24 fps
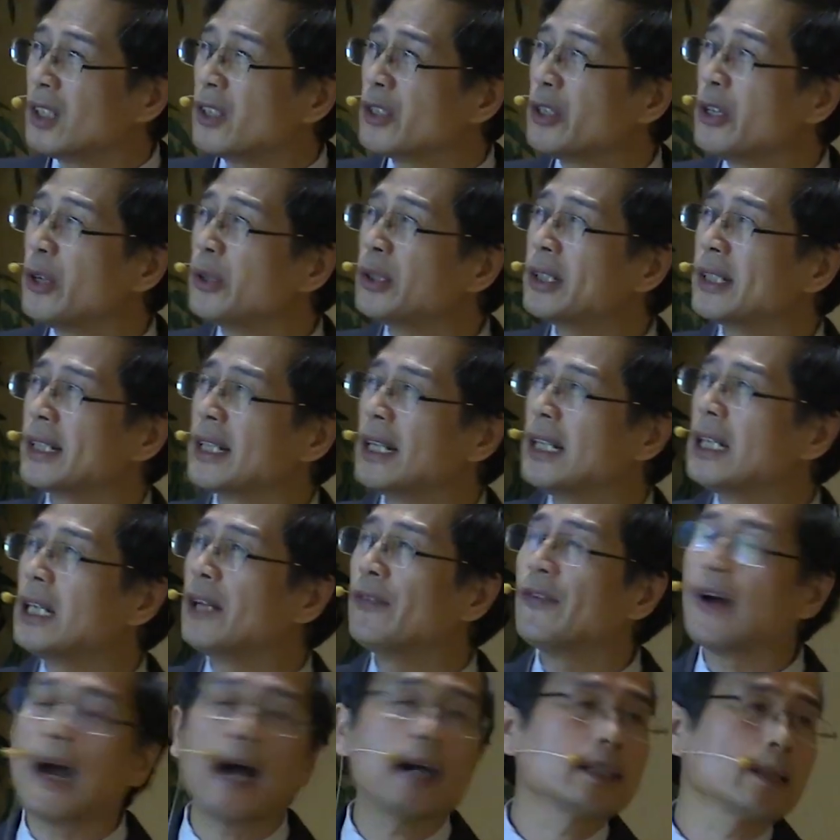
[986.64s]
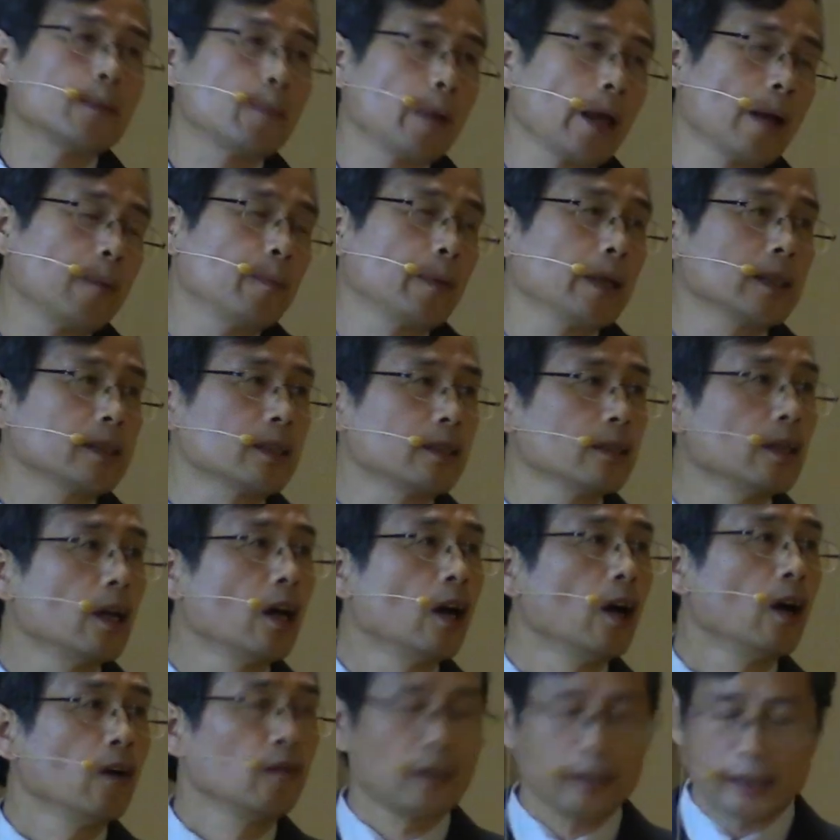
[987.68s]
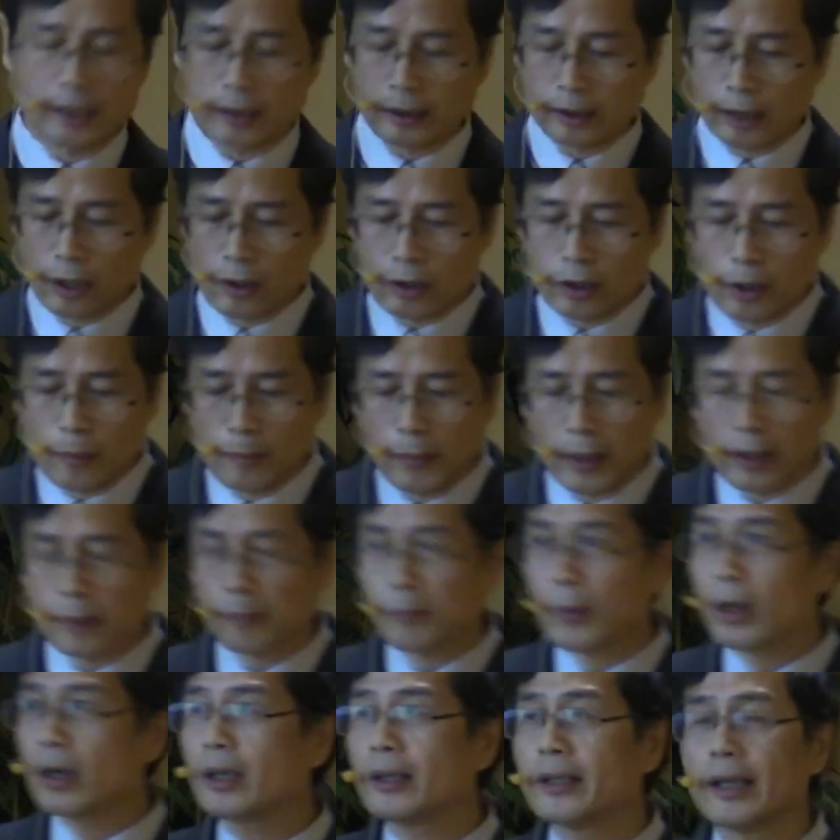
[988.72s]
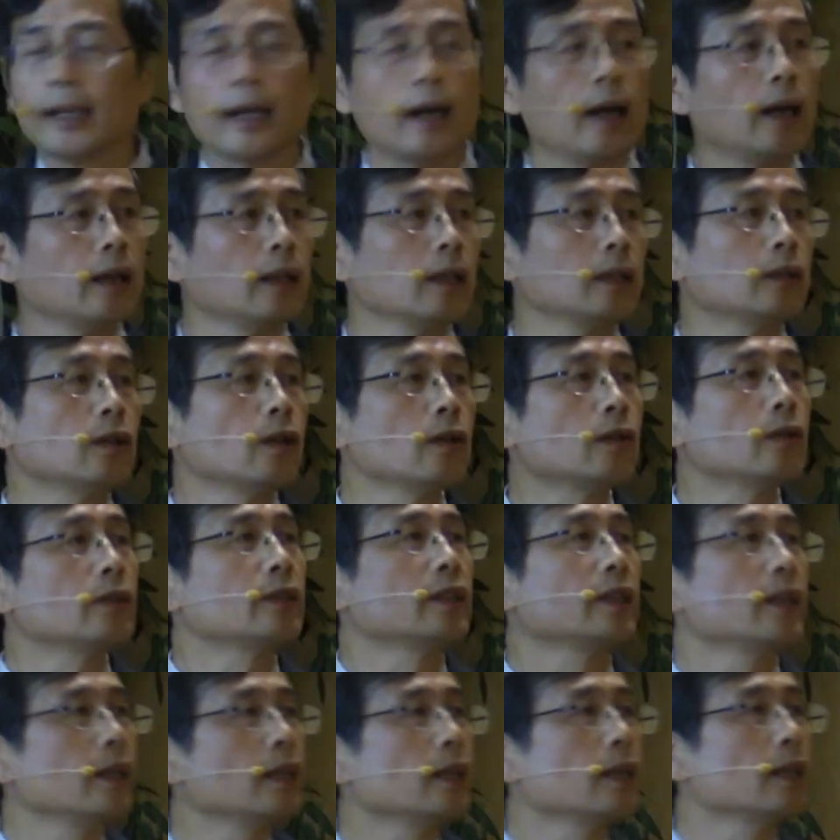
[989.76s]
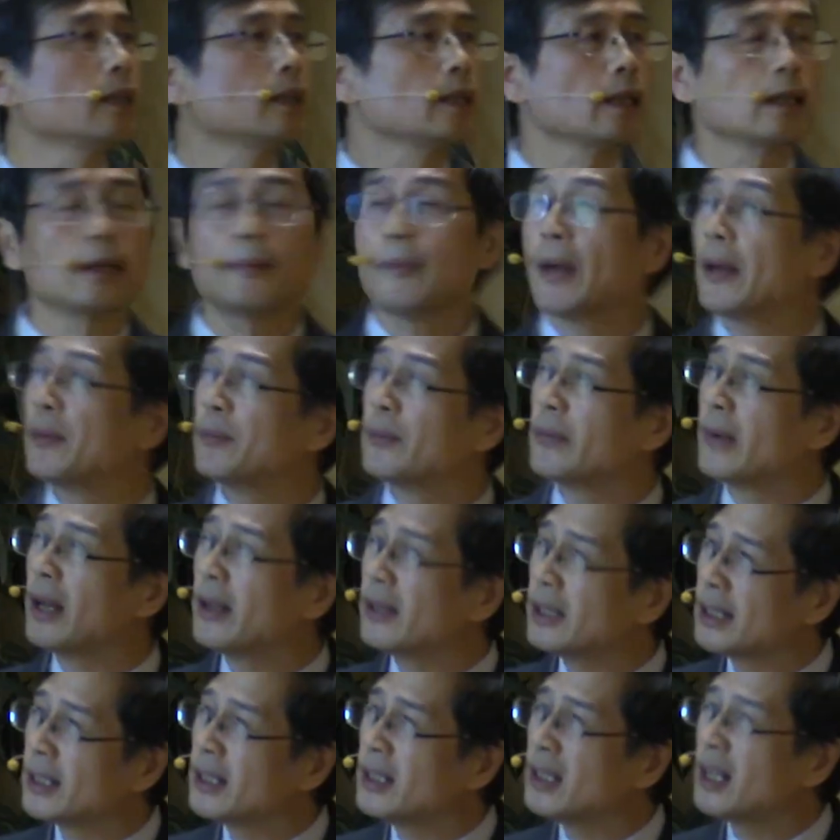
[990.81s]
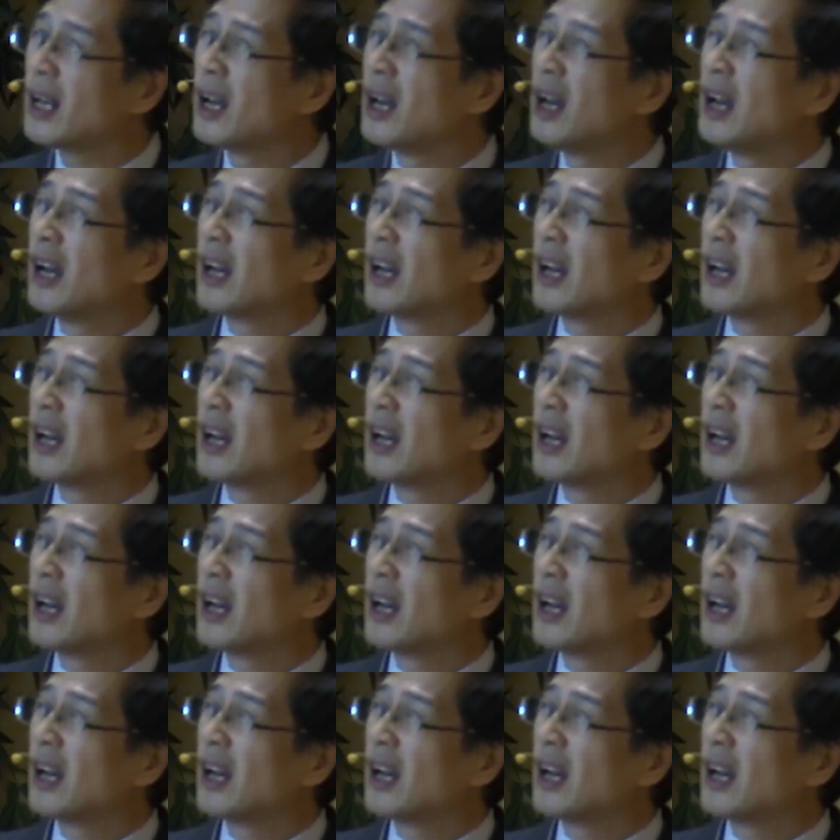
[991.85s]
use ETV-ICP-MS for the total mercury and the total cylinder determination,